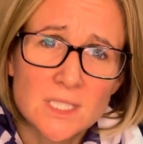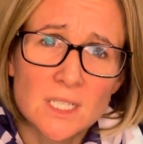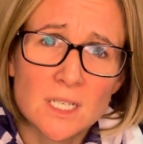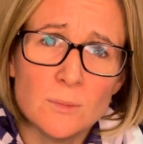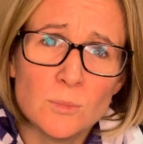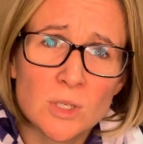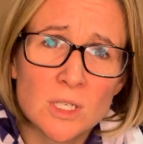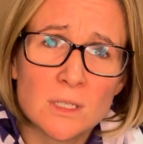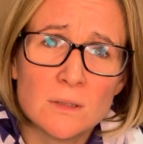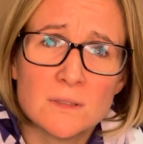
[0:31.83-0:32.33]

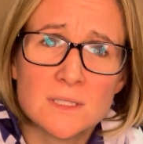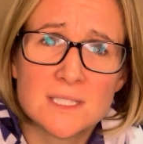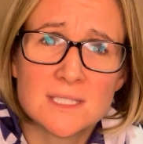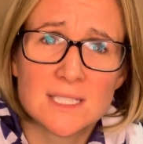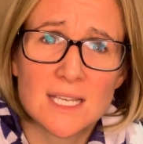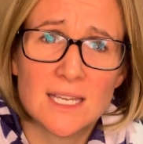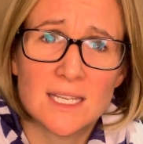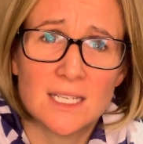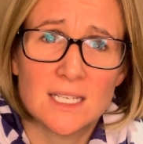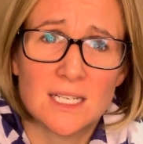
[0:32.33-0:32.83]
And what I was
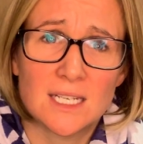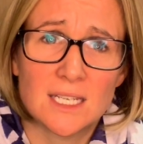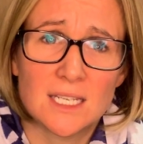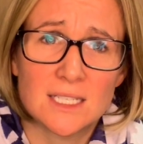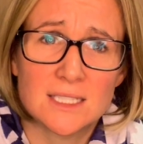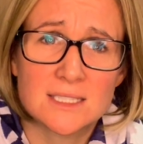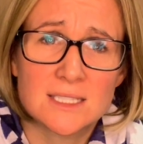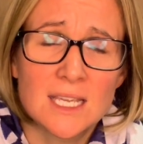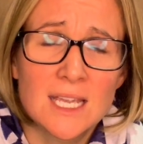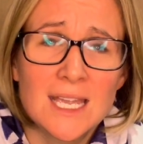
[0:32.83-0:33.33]
saying
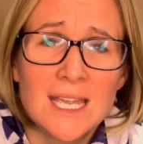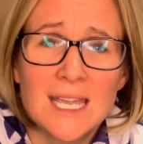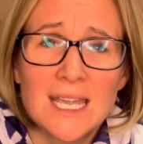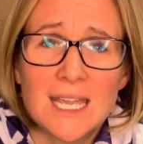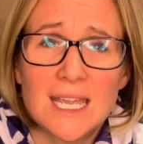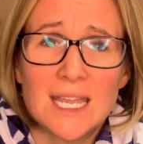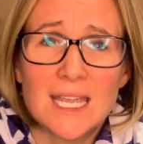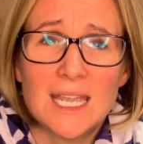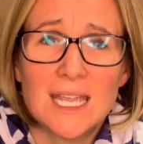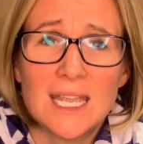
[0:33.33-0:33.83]
is,
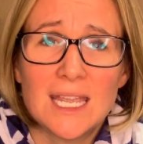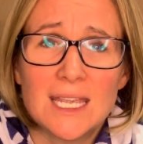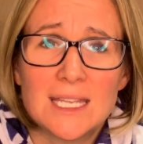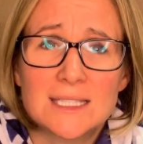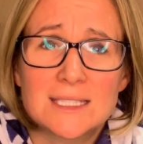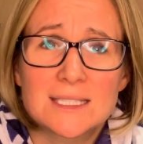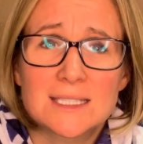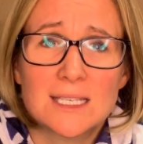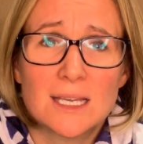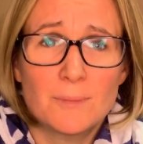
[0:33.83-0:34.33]

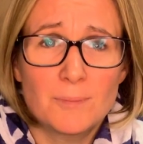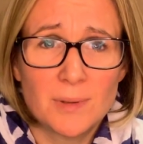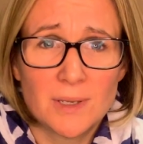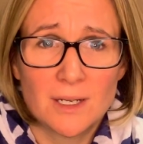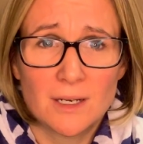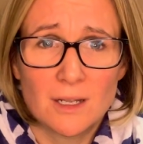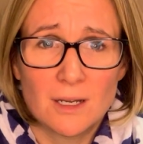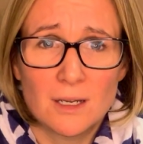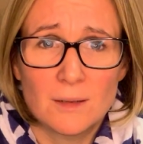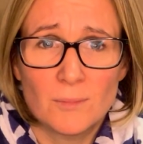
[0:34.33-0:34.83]
it's a
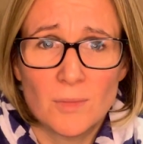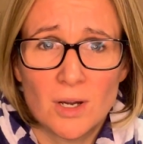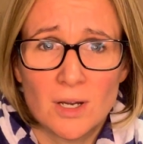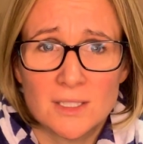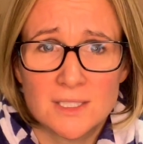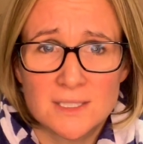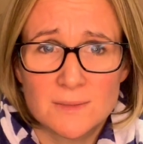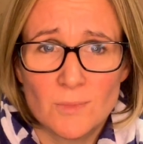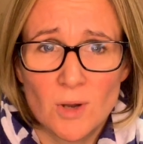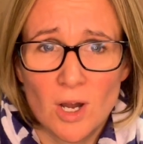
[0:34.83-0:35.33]
bit like
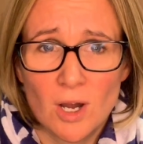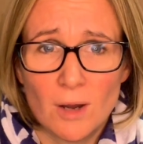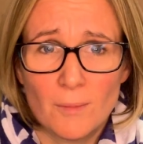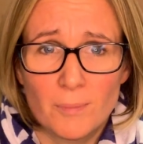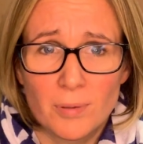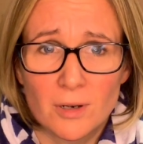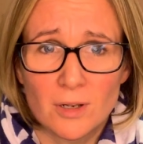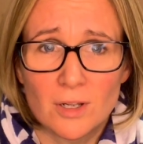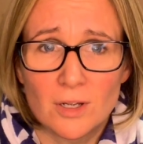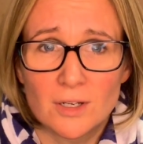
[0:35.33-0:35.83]
my
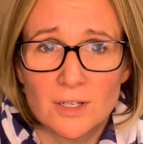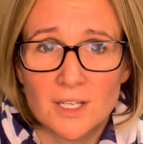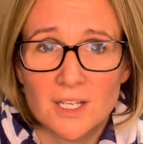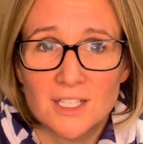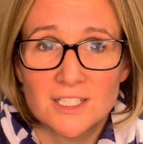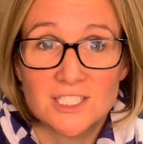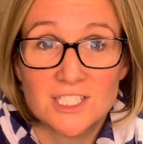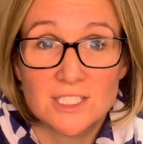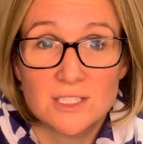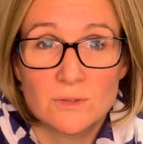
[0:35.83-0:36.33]
smart plug.
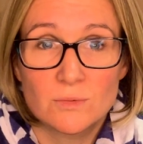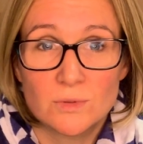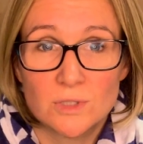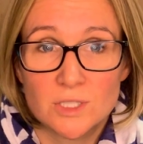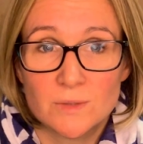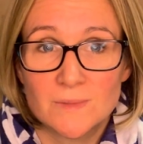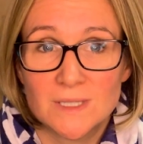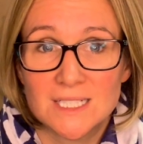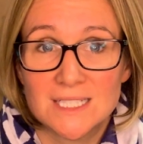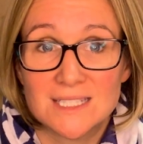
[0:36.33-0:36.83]
And she says, what
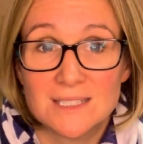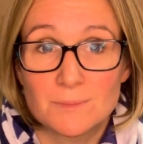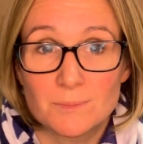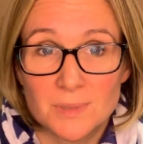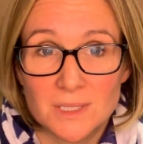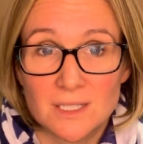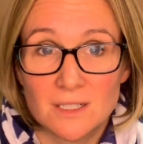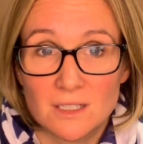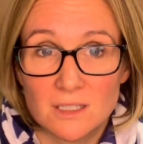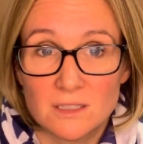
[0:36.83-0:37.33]
do you mean it's a
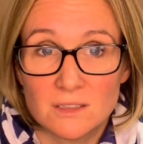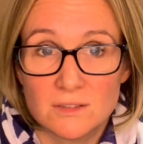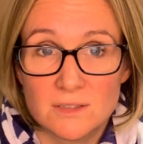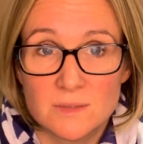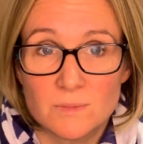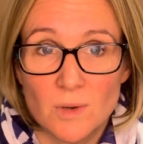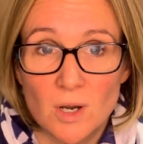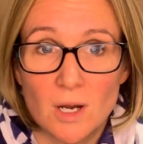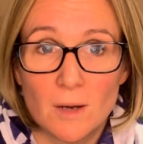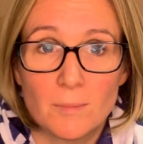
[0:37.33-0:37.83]
bit like your
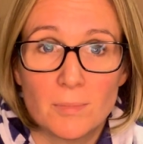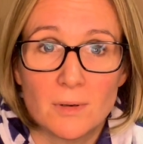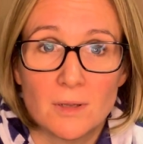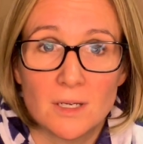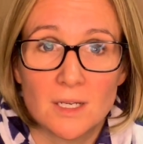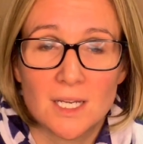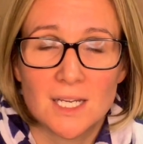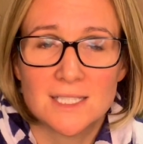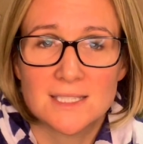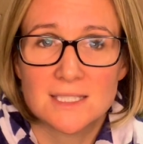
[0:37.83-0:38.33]
smart
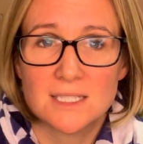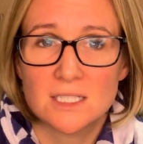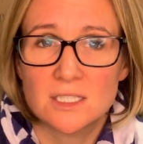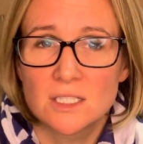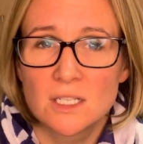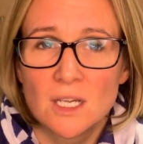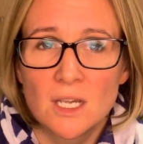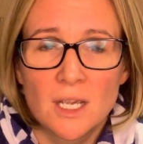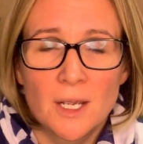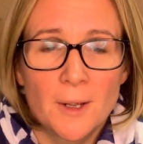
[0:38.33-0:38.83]
plug? I said,
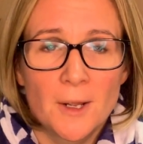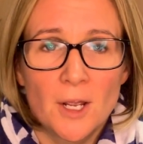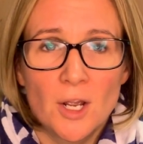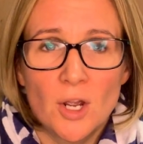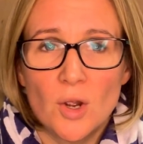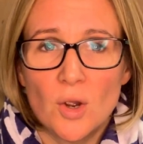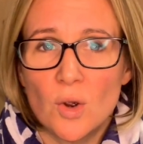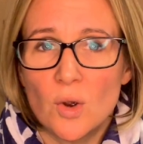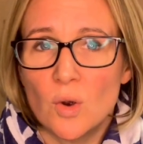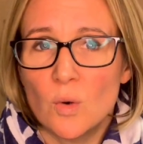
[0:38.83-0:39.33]

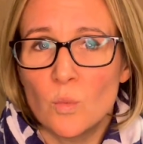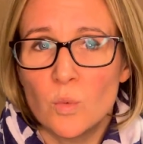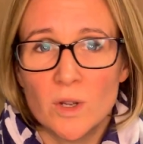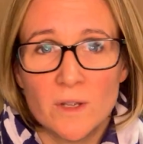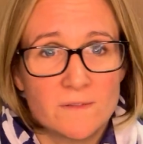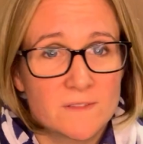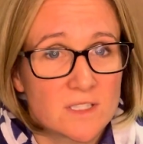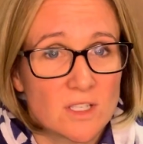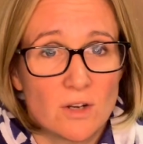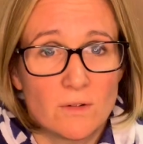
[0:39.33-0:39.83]

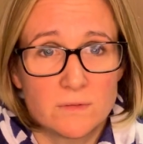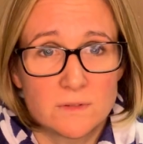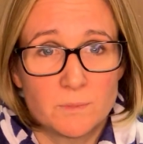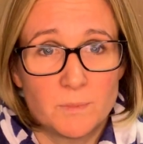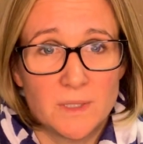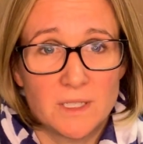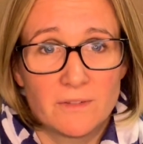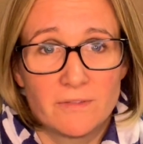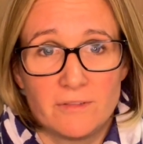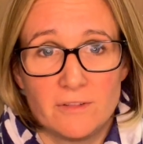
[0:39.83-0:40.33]
we've solved a
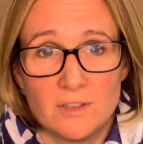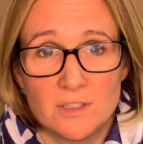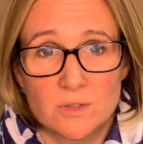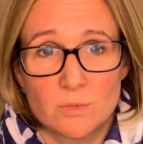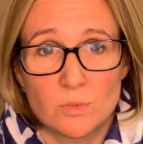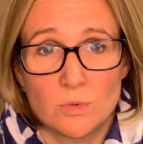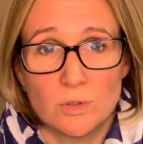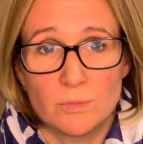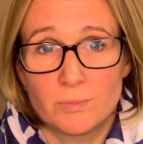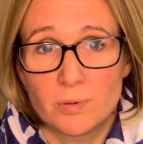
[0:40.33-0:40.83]
big
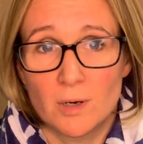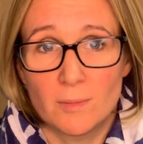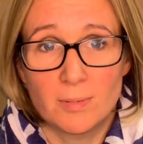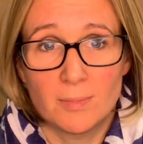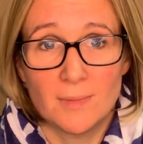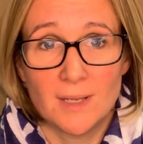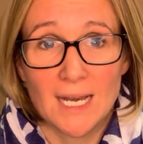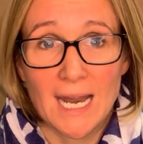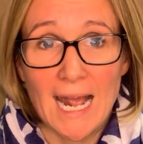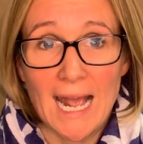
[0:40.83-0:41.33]
first world
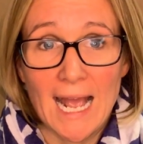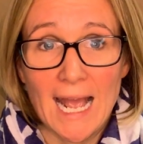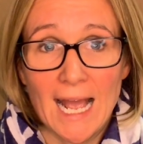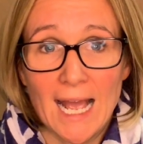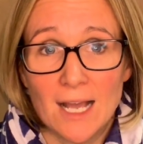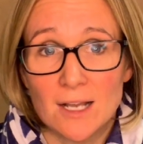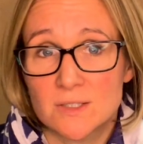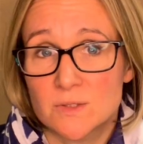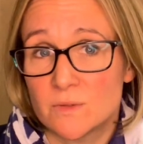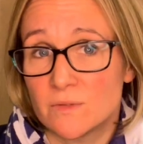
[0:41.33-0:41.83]
problem in our
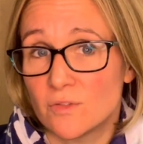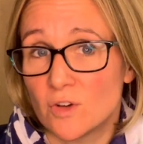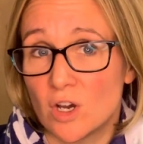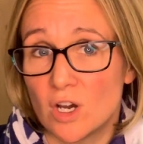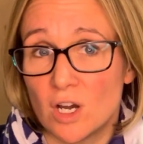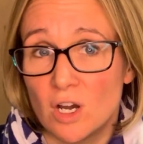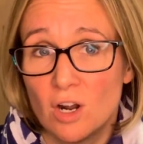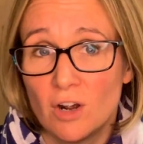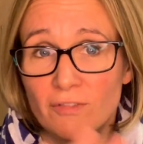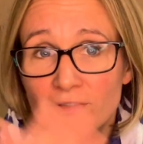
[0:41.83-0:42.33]
house. We've
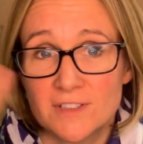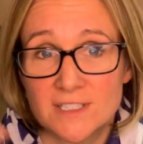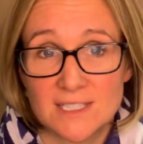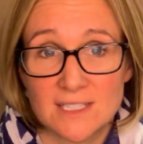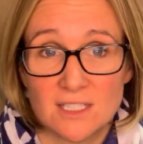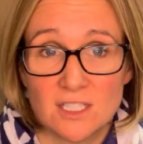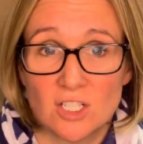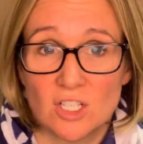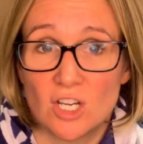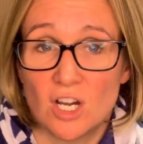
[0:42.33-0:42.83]
got an office
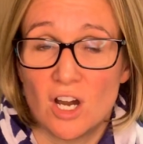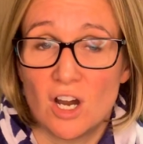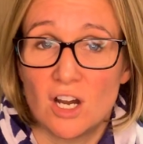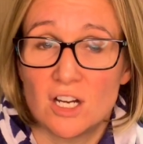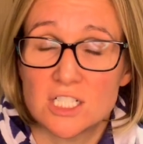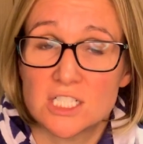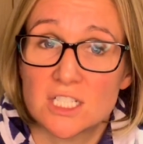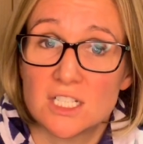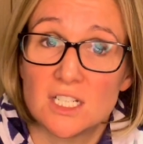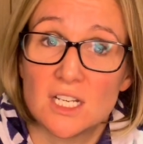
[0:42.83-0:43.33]
in the
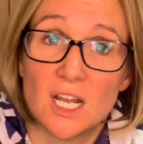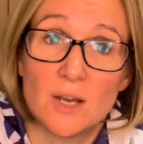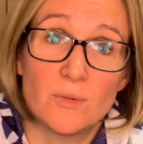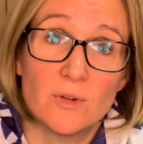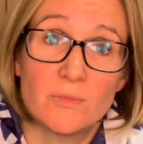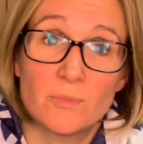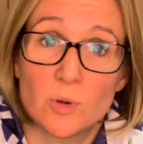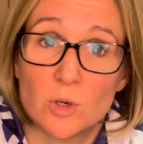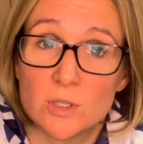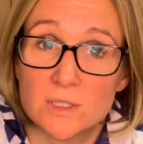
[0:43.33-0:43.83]
garden and
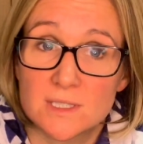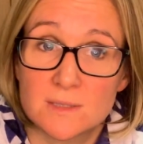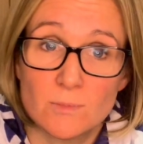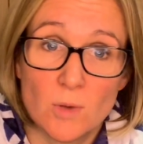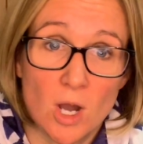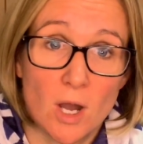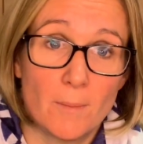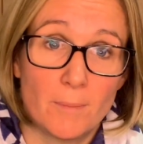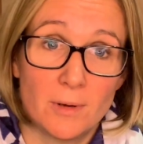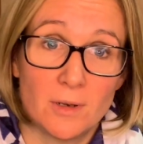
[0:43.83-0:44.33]
we've put a
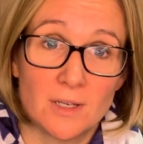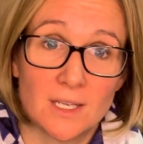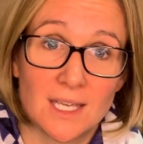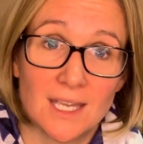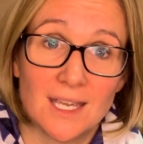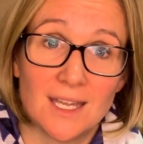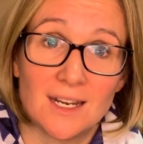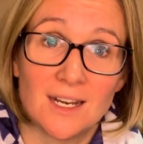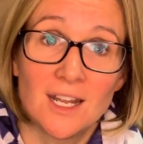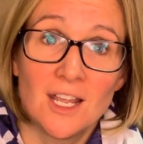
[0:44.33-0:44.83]
smart plug
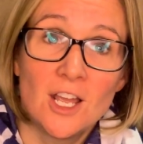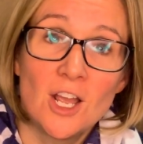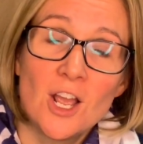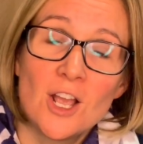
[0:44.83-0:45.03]
in.